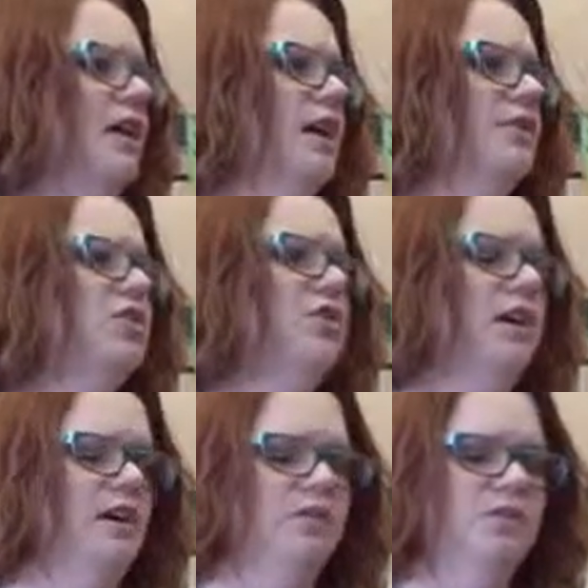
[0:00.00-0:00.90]
lashed
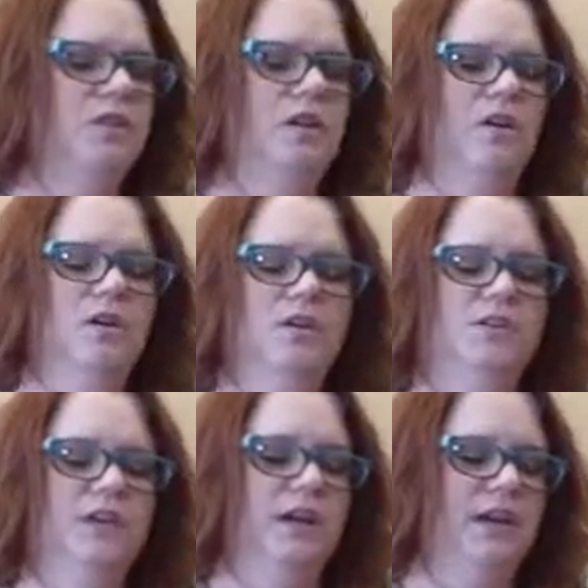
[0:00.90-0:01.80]
out all
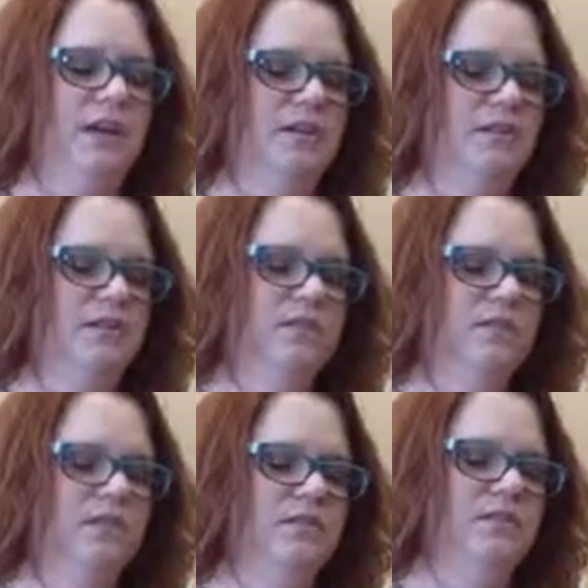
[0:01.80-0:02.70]
day
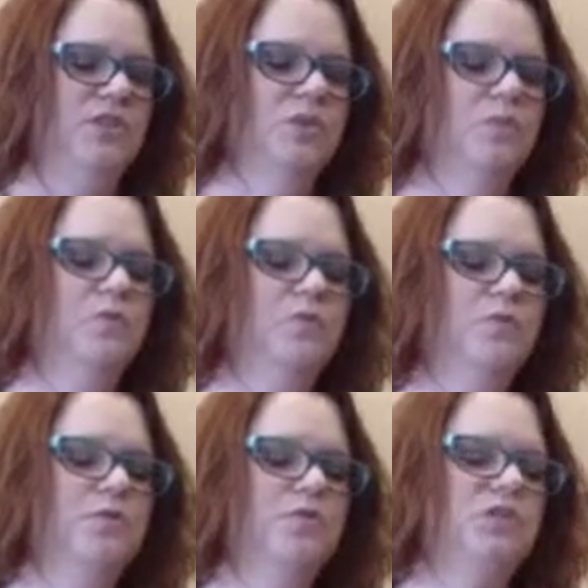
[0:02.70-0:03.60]
until
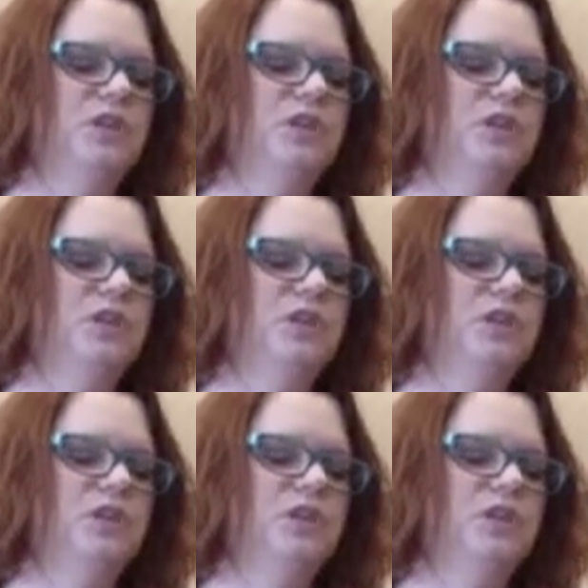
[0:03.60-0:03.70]
bruised